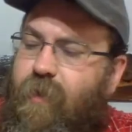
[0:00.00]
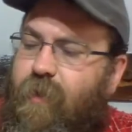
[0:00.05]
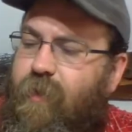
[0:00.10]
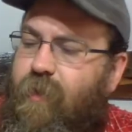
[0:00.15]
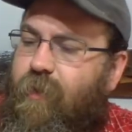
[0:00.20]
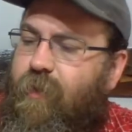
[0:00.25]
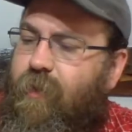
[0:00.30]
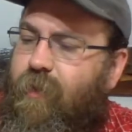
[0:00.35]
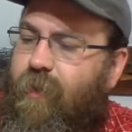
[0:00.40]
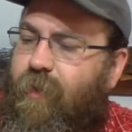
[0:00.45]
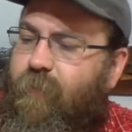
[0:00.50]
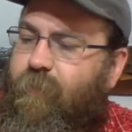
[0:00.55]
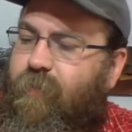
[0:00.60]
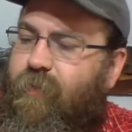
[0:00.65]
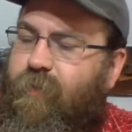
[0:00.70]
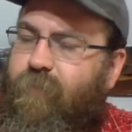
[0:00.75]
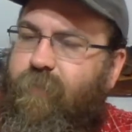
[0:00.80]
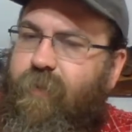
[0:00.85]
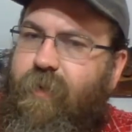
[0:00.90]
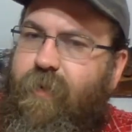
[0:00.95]

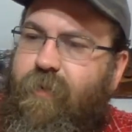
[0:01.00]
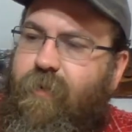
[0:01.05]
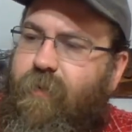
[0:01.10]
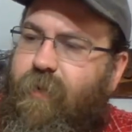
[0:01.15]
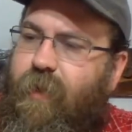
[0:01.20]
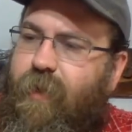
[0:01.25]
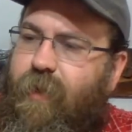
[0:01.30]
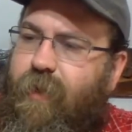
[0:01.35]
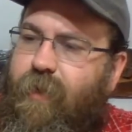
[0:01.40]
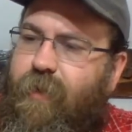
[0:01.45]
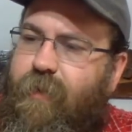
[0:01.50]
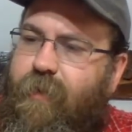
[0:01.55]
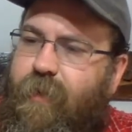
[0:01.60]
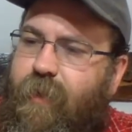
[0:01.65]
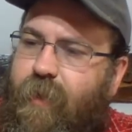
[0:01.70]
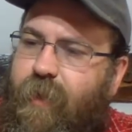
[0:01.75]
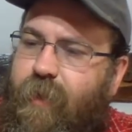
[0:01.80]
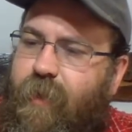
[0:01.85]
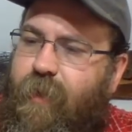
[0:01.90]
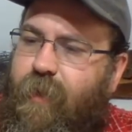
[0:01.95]
9mm, and
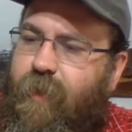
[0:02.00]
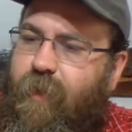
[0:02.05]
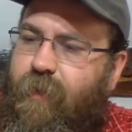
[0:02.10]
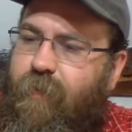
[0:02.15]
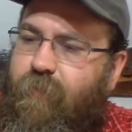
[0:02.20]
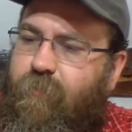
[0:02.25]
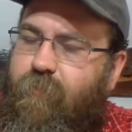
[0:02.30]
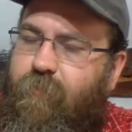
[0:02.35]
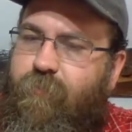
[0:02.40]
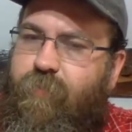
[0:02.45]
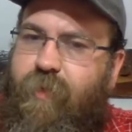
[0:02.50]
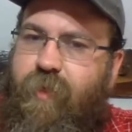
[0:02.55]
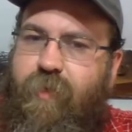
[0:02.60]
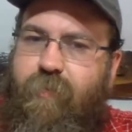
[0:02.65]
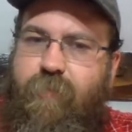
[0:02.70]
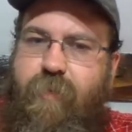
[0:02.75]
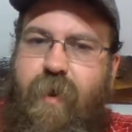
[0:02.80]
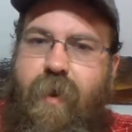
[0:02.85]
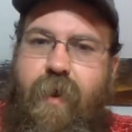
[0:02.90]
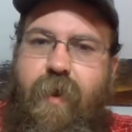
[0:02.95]
a P
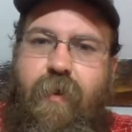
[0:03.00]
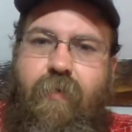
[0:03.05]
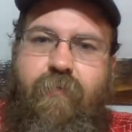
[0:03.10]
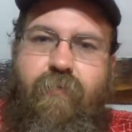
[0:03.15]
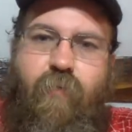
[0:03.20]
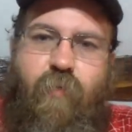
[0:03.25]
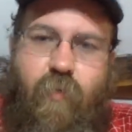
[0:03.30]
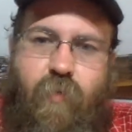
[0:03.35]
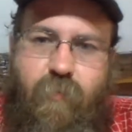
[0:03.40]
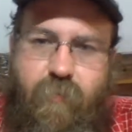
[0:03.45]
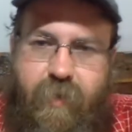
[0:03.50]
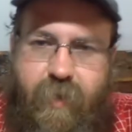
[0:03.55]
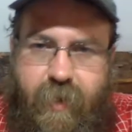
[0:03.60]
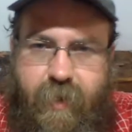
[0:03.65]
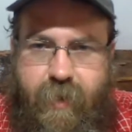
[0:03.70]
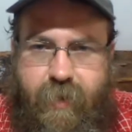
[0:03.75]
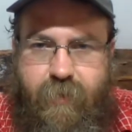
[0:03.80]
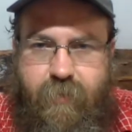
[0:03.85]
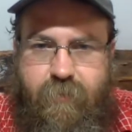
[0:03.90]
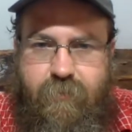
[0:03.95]
mag for
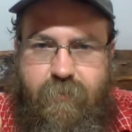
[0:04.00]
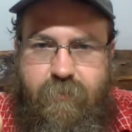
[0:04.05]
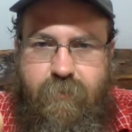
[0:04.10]
my